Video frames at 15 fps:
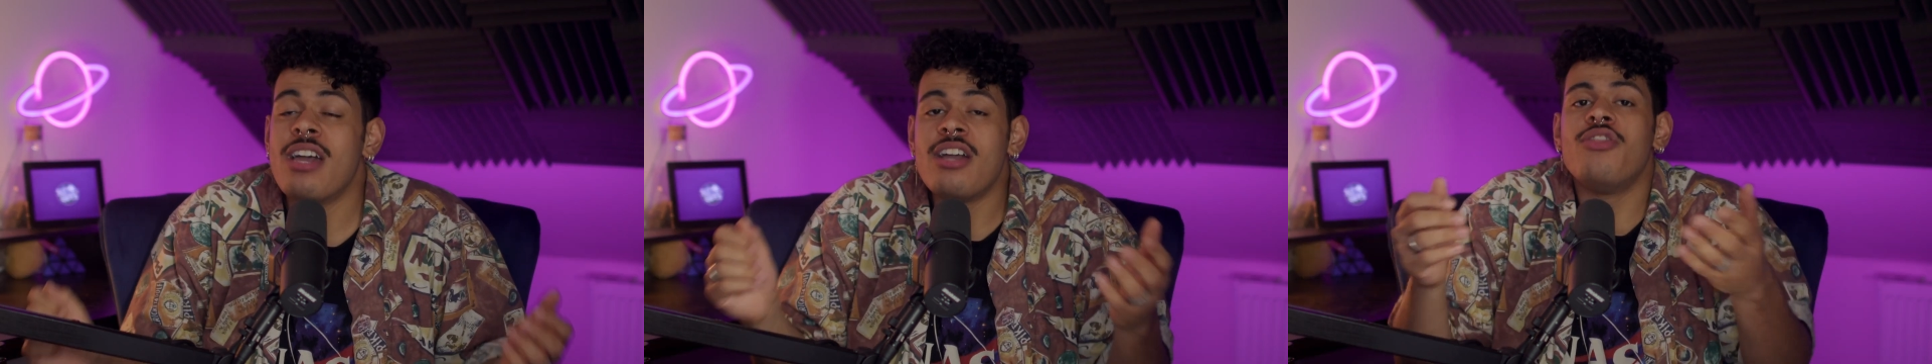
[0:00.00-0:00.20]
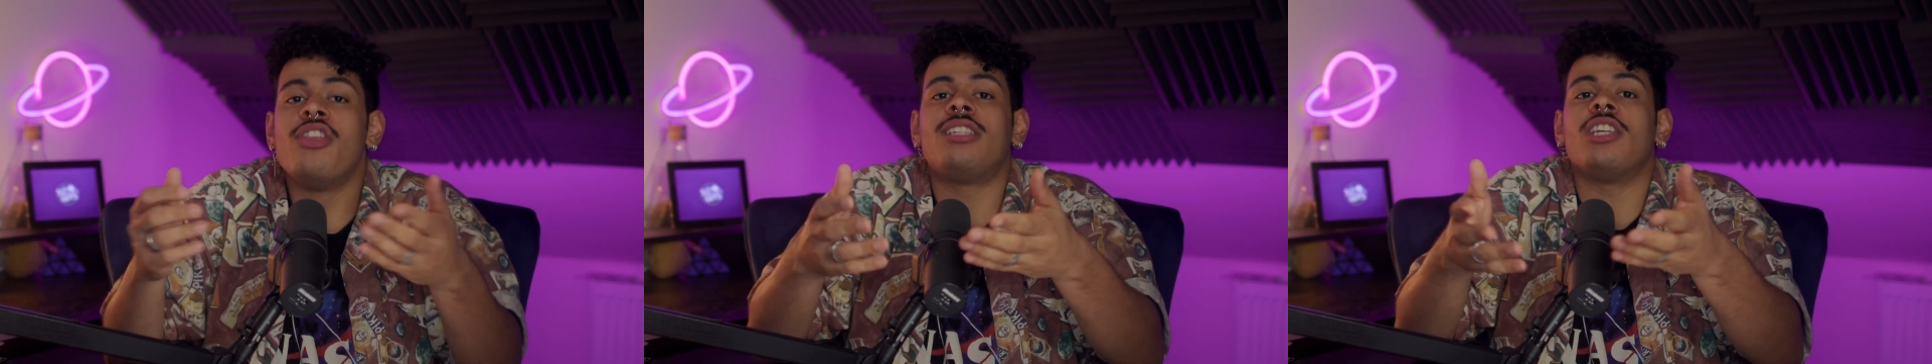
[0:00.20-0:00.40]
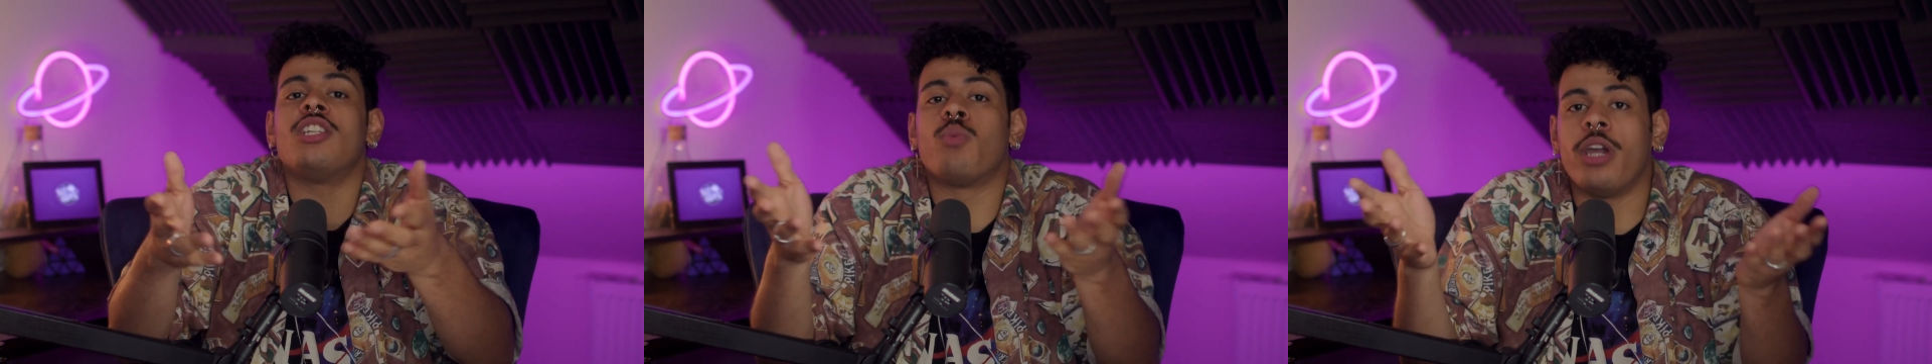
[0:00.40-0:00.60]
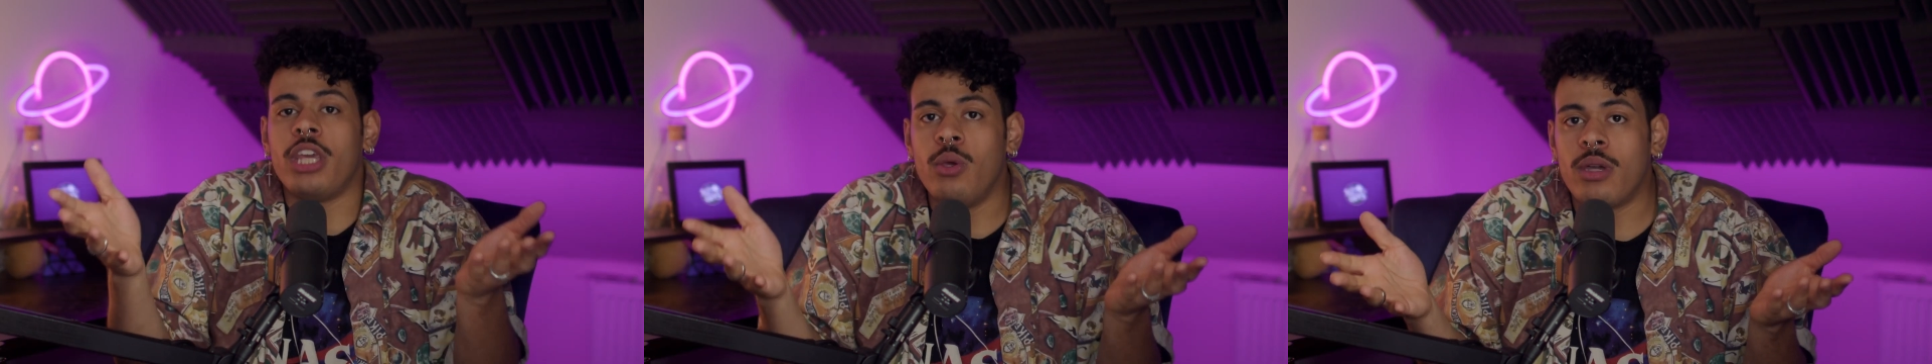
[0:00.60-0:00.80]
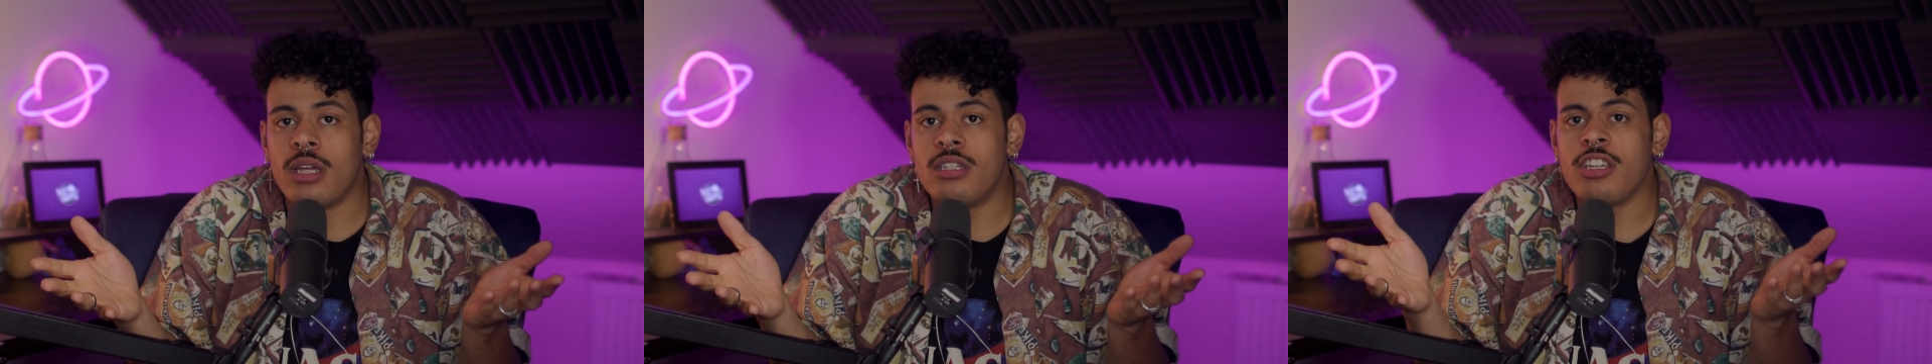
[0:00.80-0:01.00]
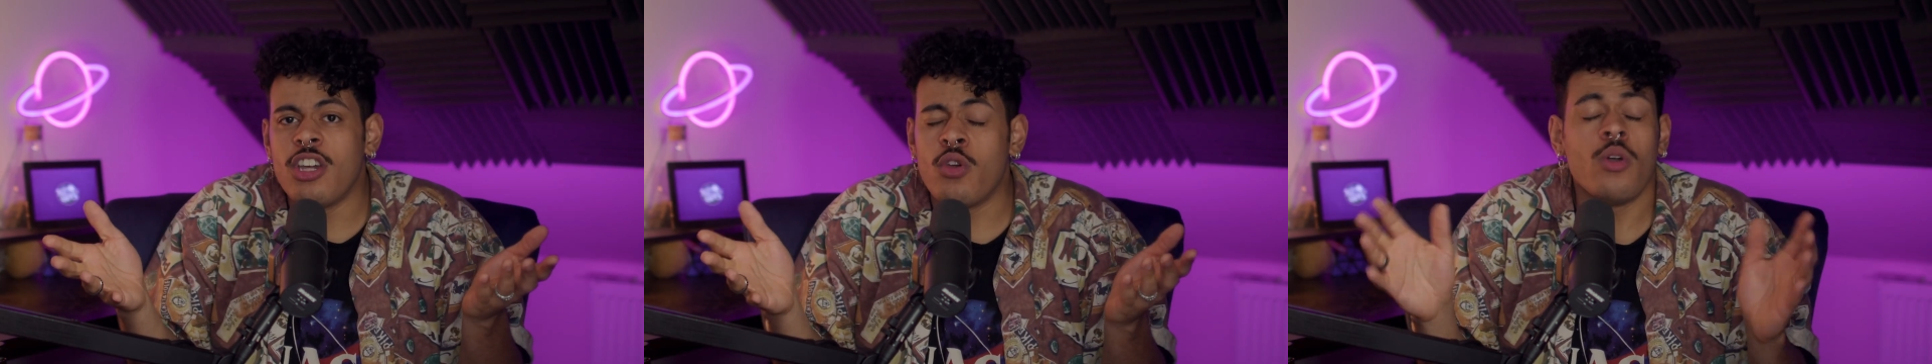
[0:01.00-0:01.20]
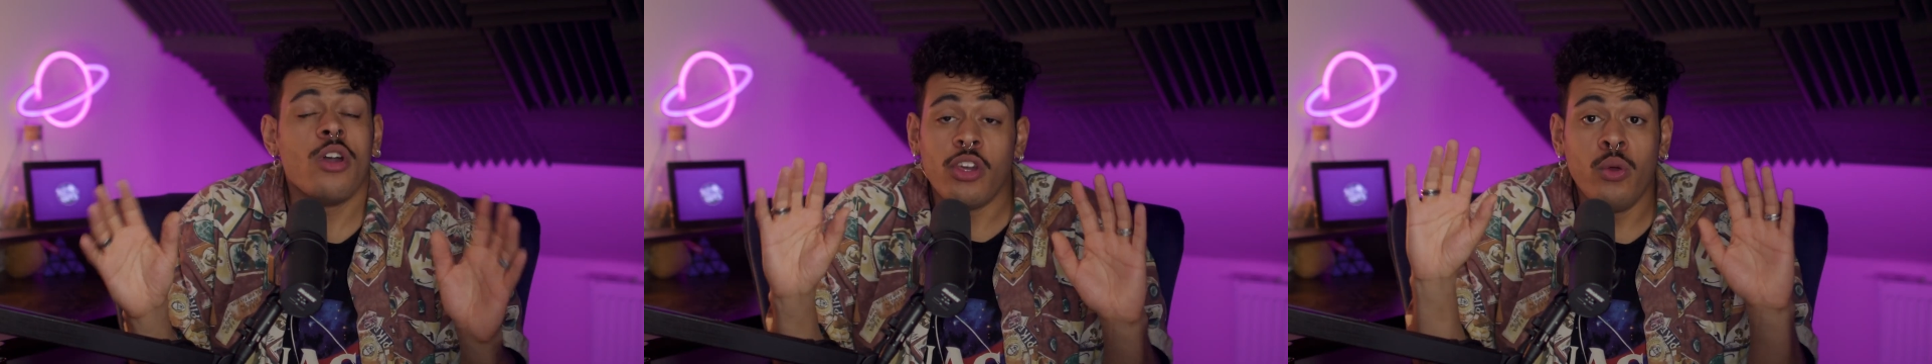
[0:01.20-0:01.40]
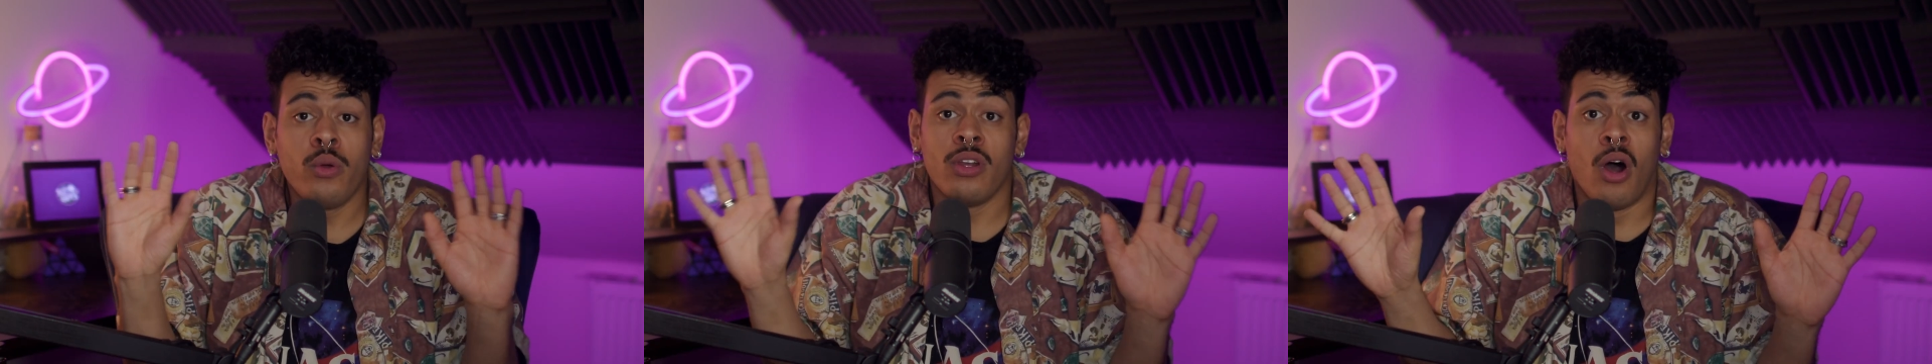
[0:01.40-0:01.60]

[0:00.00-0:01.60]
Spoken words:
This is what you can do. You can